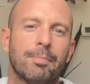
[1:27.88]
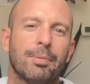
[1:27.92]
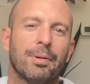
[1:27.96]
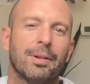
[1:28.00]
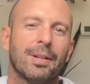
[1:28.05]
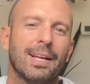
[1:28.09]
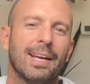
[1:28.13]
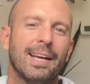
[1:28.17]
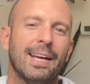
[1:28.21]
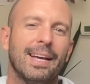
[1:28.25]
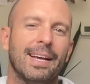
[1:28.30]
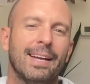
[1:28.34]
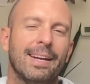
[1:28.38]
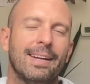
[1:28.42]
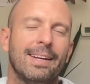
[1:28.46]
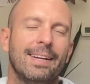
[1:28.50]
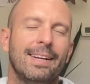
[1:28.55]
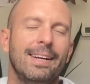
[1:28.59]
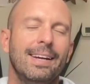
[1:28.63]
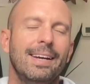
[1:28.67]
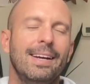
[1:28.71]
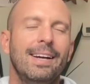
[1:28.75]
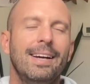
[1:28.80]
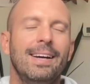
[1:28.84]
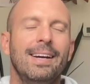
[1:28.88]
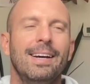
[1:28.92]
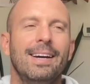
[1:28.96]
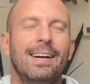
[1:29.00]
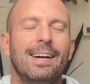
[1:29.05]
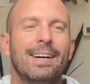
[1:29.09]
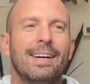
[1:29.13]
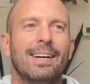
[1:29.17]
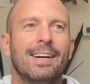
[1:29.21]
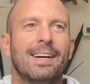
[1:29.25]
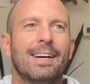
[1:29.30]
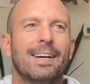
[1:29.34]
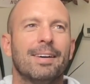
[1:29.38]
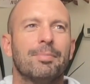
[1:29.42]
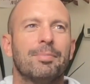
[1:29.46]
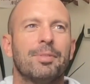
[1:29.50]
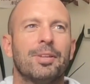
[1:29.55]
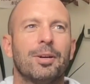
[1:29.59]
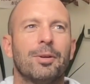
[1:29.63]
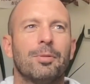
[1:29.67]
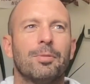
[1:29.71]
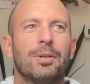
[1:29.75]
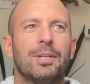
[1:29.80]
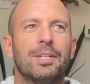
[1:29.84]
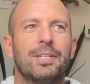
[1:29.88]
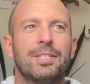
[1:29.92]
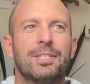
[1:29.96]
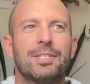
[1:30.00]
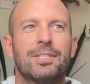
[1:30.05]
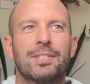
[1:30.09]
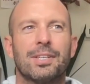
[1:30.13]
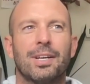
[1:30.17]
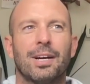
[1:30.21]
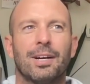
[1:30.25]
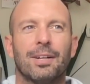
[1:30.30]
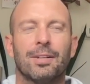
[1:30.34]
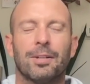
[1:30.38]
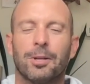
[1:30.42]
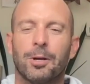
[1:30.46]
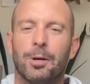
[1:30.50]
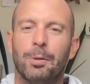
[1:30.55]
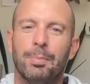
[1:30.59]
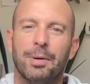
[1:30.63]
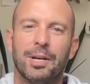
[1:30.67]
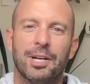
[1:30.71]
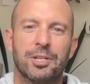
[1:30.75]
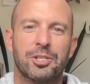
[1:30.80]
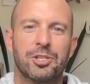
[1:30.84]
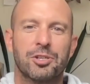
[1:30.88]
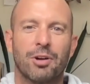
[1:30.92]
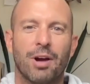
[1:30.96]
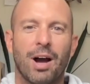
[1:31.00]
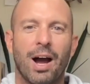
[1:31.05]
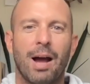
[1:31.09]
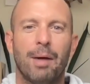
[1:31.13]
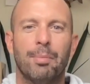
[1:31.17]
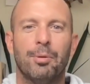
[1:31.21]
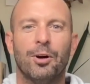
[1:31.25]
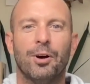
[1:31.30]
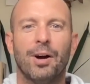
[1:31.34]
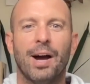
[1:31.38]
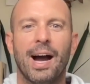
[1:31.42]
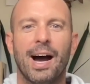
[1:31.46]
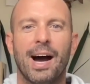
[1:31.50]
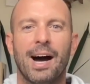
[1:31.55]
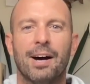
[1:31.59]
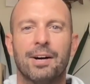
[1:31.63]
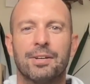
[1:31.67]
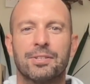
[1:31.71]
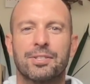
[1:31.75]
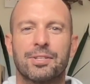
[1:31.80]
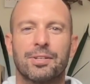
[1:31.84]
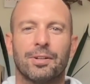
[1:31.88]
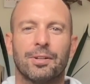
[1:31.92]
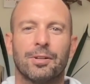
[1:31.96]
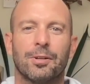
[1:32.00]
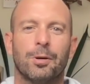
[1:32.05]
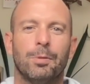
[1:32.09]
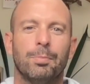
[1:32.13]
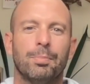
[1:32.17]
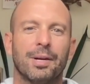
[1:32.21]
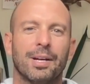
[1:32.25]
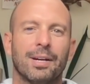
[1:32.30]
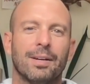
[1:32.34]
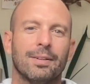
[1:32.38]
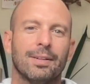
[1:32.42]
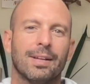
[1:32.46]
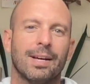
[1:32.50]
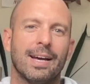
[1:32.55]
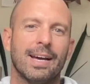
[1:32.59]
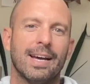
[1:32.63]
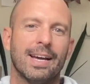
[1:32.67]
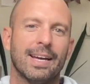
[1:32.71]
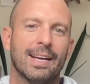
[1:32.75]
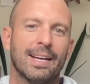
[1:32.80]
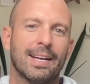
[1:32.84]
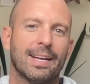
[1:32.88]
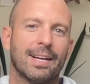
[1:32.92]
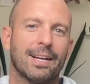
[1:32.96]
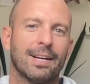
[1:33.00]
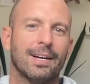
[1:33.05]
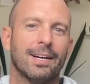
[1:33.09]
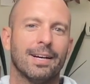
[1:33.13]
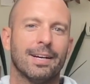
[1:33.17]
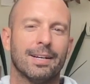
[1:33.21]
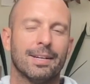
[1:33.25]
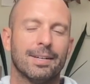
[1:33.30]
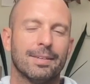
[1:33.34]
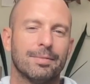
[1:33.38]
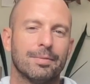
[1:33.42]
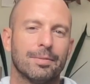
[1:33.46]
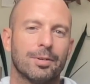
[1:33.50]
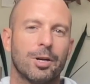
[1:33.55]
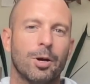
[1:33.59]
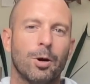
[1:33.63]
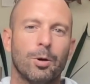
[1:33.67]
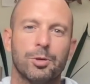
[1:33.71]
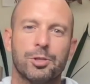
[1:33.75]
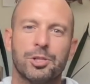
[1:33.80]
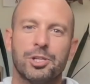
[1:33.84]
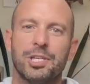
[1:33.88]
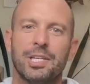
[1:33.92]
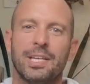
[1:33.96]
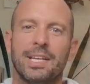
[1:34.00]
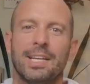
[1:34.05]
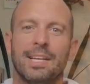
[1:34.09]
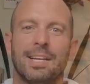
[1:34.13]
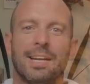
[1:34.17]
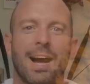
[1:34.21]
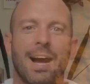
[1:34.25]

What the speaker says: played. There was a little bit of Tribal House, a little bit of like Kosheen,